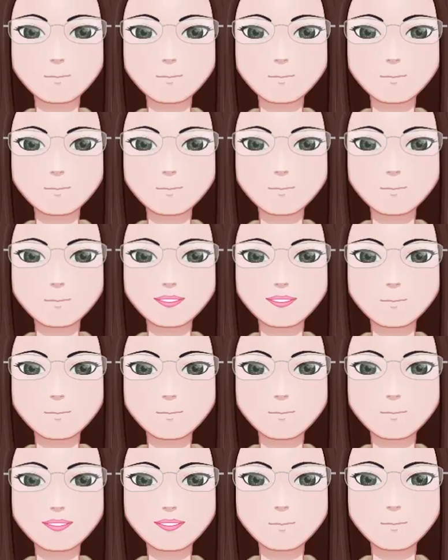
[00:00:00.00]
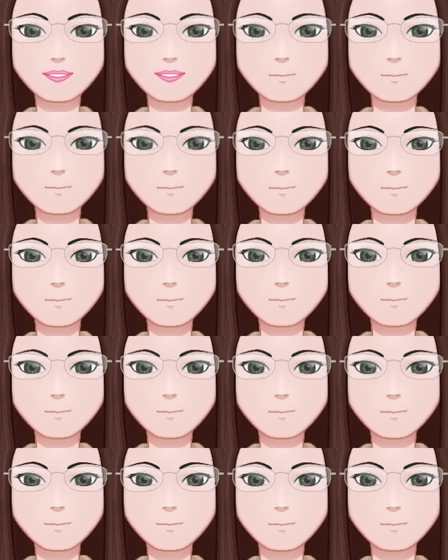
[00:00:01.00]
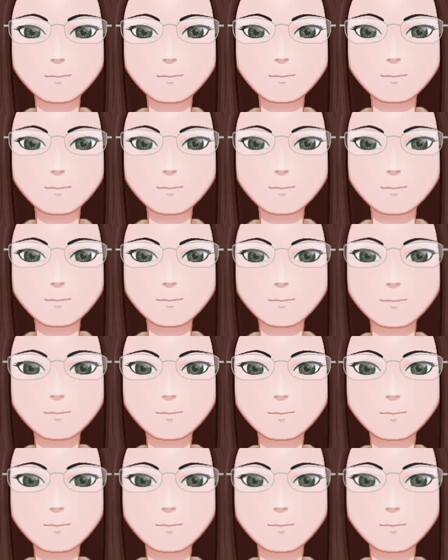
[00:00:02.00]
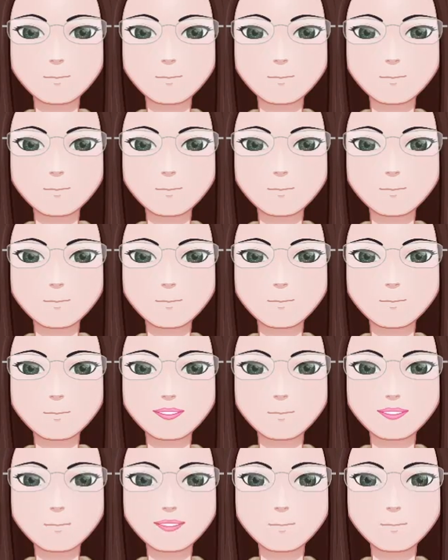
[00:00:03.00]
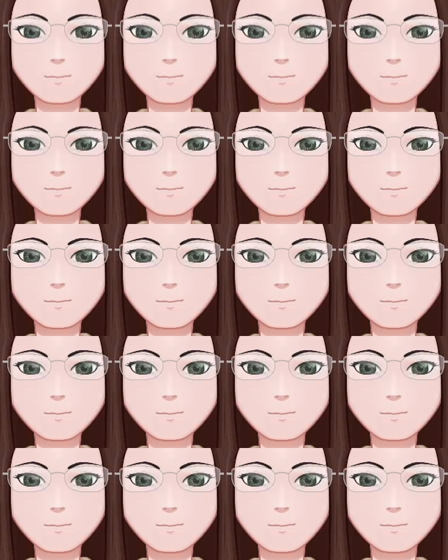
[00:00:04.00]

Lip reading: It's you I want next, I think. thinks it is.